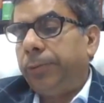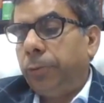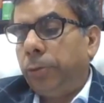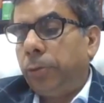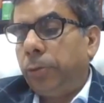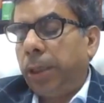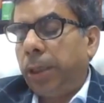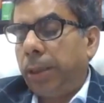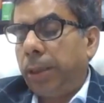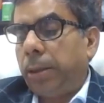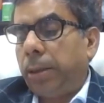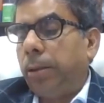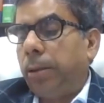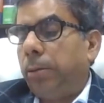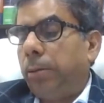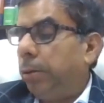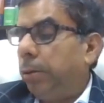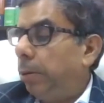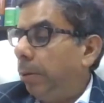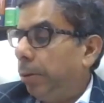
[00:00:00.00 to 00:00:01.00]
give you the
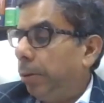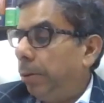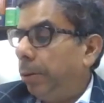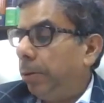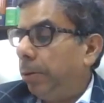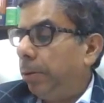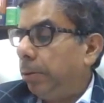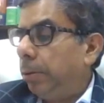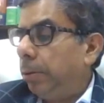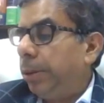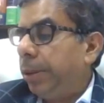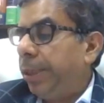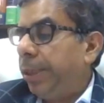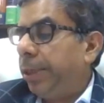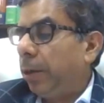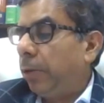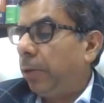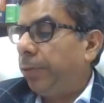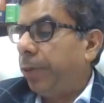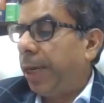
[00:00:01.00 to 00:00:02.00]

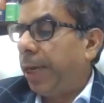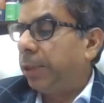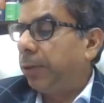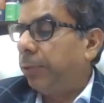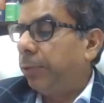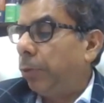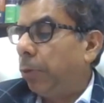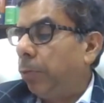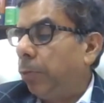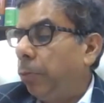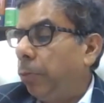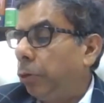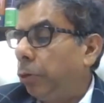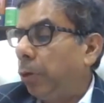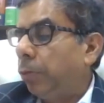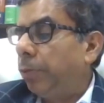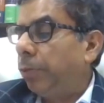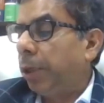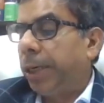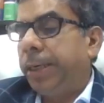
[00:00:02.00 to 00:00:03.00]
rate of tax for
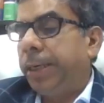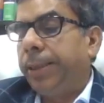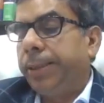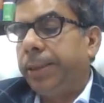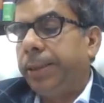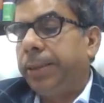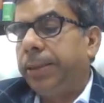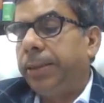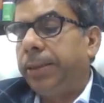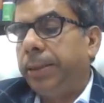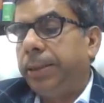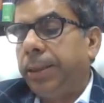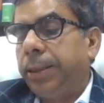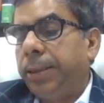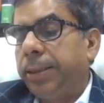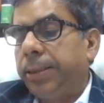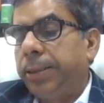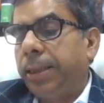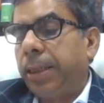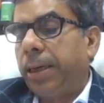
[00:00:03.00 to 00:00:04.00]
most of the countries. It
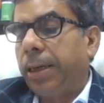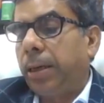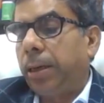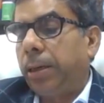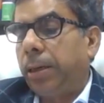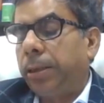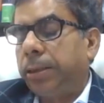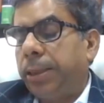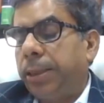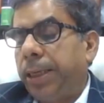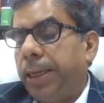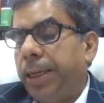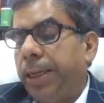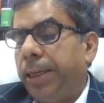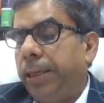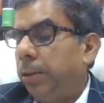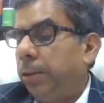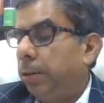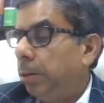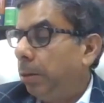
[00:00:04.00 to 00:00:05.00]
is
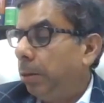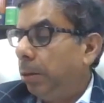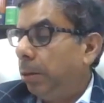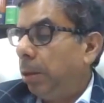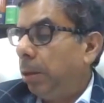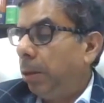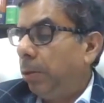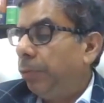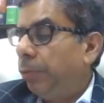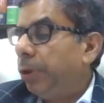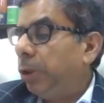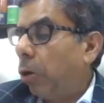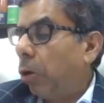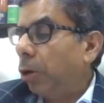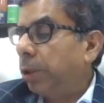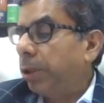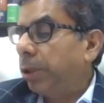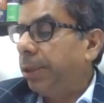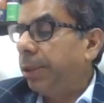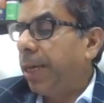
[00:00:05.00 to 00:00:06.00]
say with
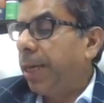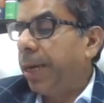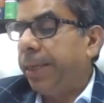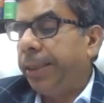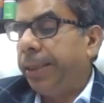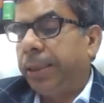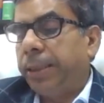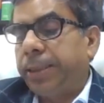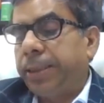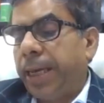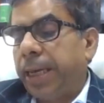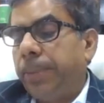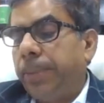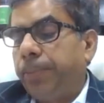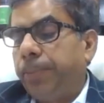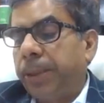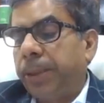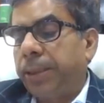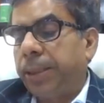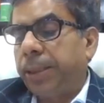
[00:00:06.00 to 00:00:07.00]
Austria it is
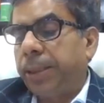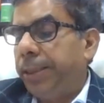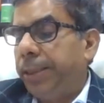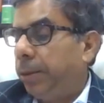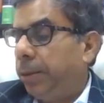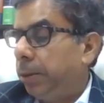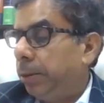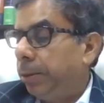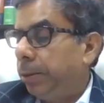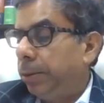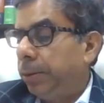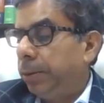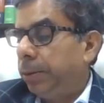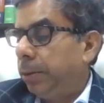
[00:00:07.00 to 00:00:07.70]
10%.